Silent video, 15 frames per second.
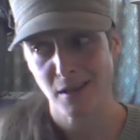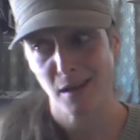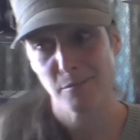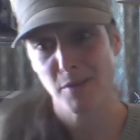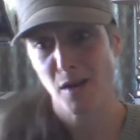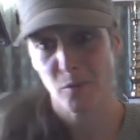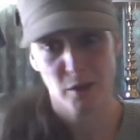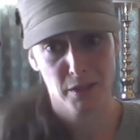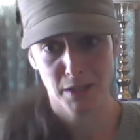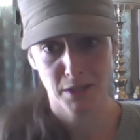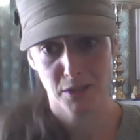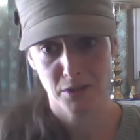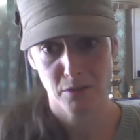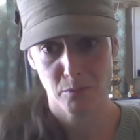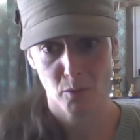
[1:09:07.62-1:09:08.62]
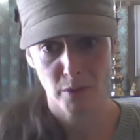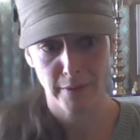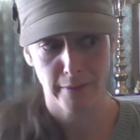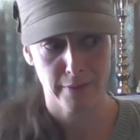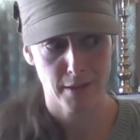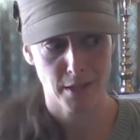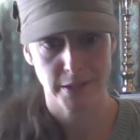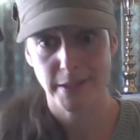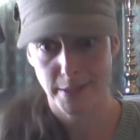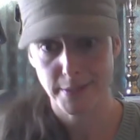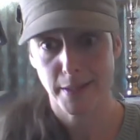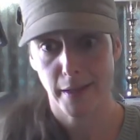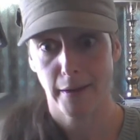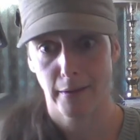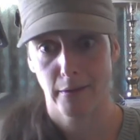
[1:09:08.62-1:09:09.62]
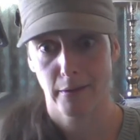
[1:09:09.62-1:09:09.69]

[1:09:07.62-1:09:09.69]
I'm not willing to do more than this. This is it